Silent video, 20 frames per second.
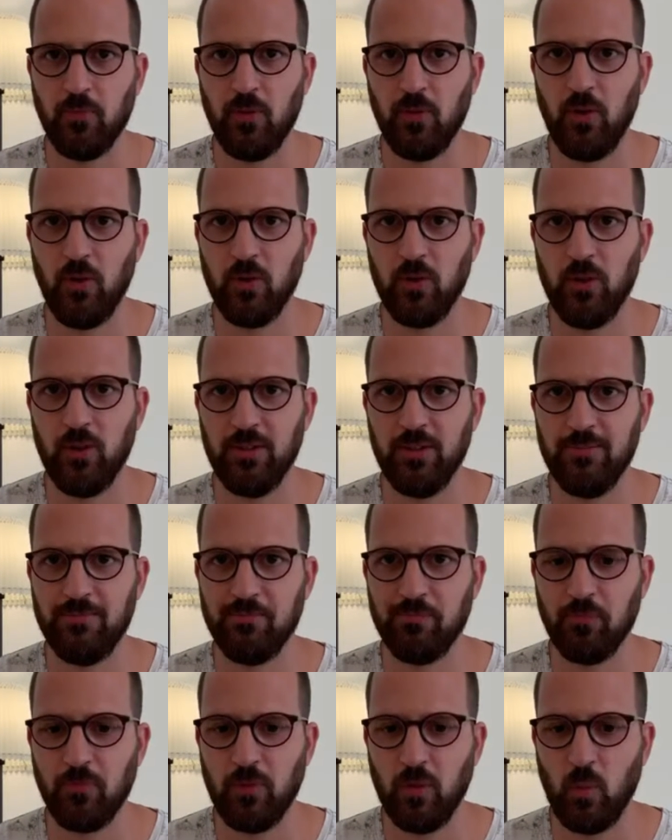All
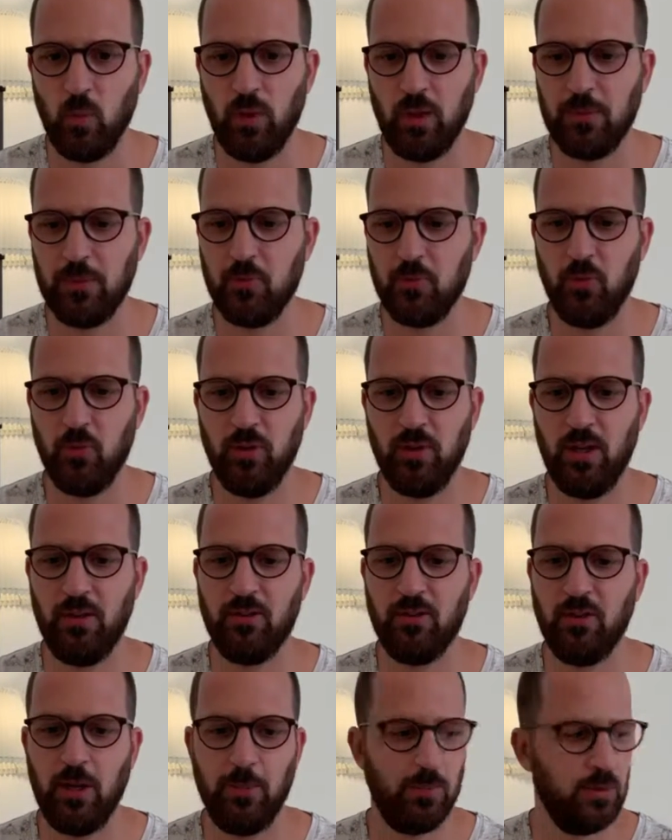good? Welcome to
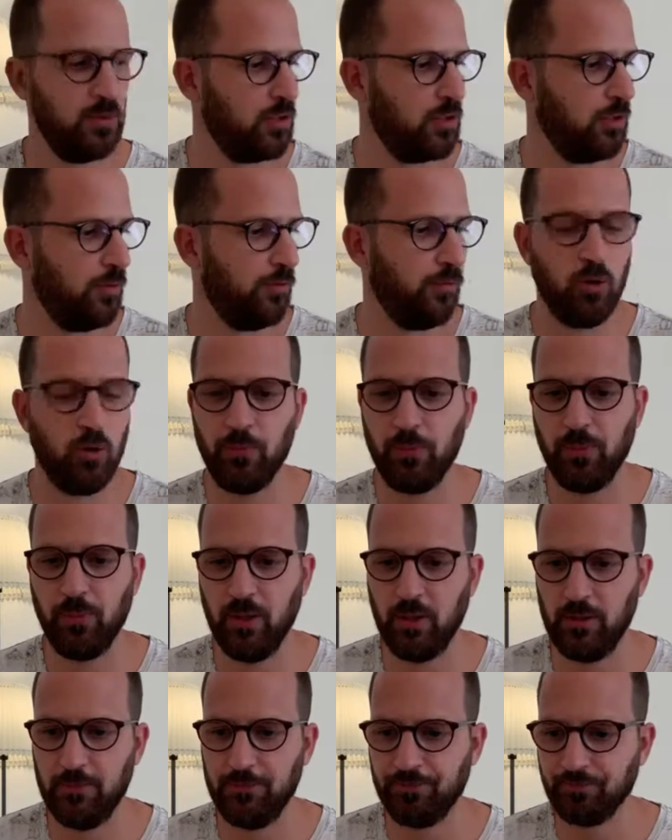another episode of
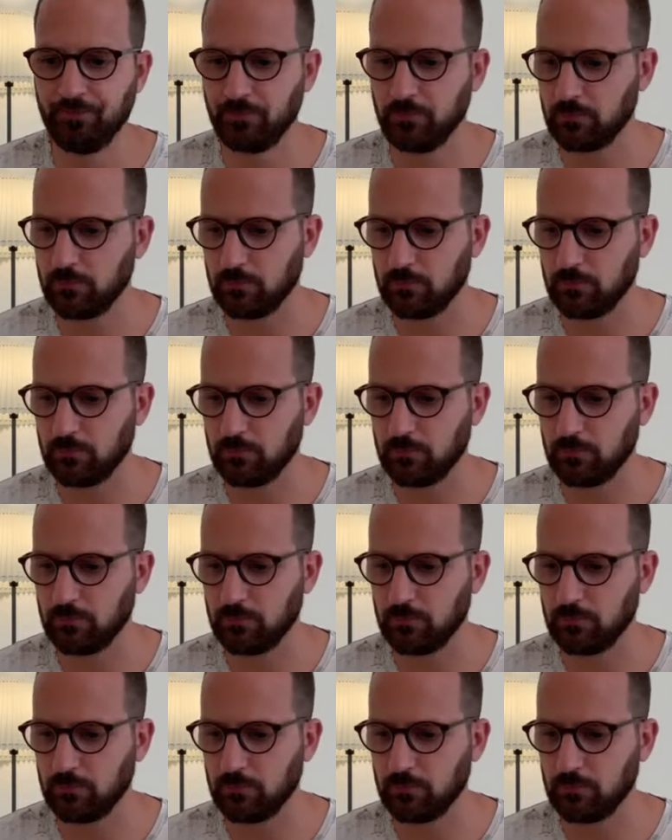Lair.